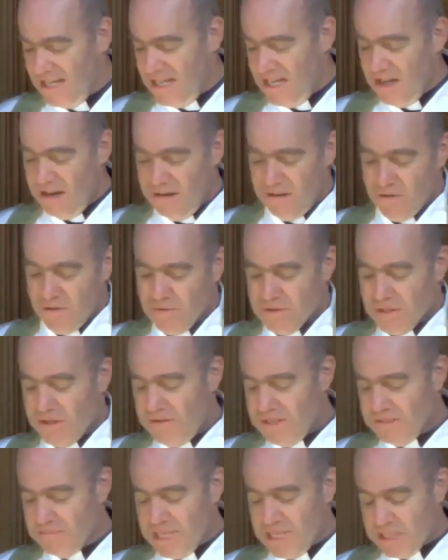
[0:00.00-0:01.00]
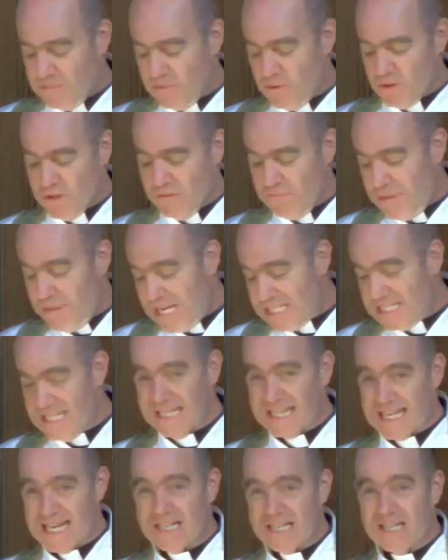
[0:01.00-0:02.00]
It also is much more
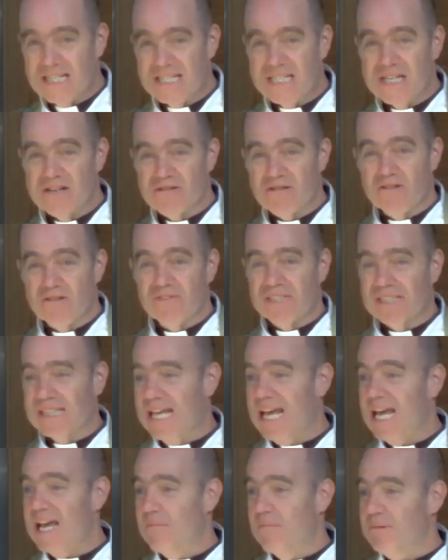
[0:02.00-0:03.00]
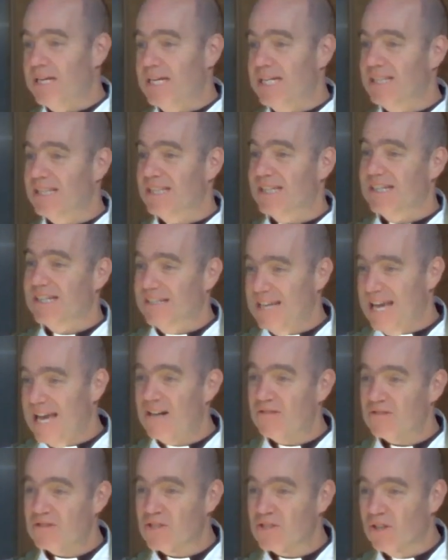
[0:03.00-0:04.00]
domestic, that idea of a lamp in the
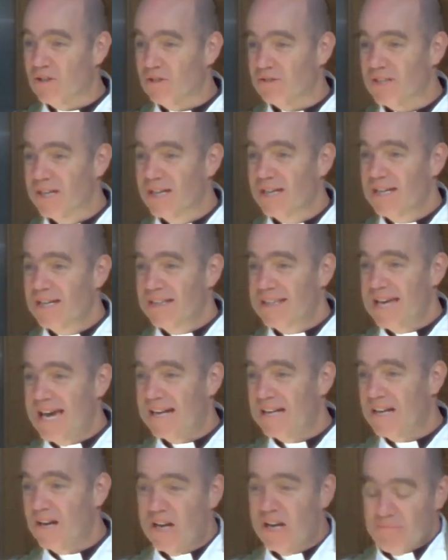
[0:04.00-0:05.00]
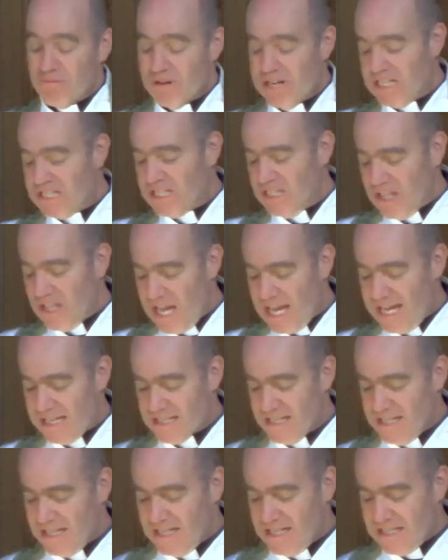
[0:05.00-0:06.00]
household that brings light
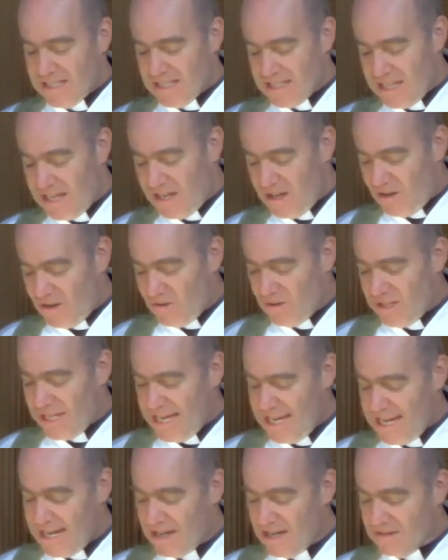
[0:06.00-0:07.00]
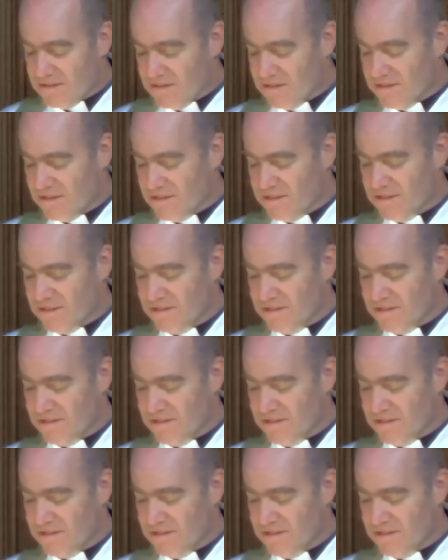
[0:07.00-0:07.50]
to the whole house.